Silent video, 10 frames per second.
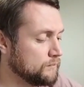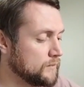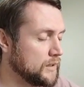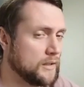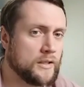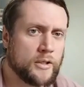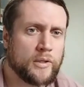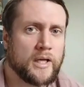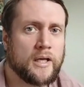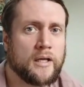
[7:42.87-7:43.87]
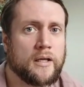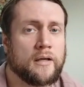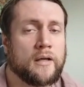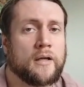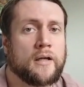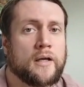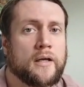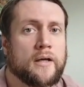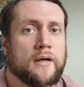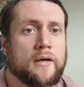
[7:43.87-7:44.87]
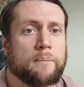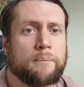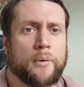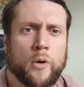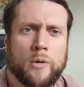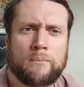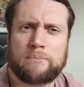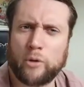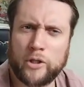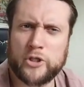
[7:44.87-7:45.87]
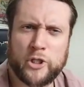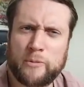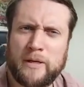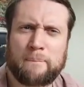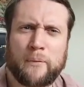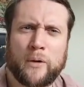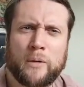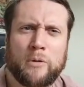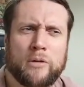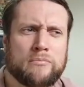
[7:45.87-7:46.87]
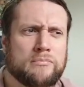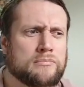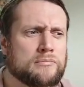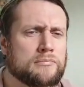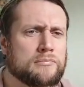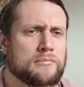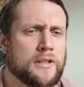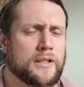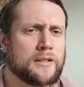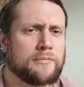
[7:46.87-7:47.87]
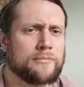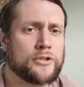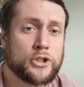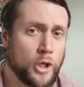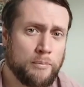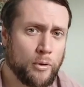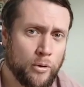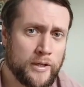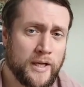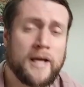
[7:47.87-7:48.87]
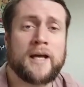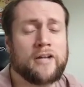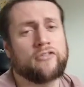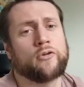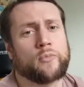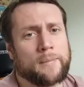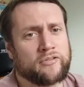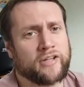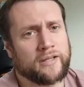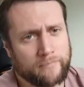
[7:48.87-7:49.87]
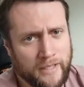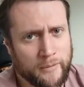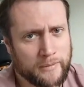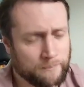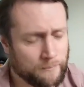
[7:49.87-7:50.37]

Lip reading: UK PokeTuber, Pokemon shop owner. Has his own website, anyway,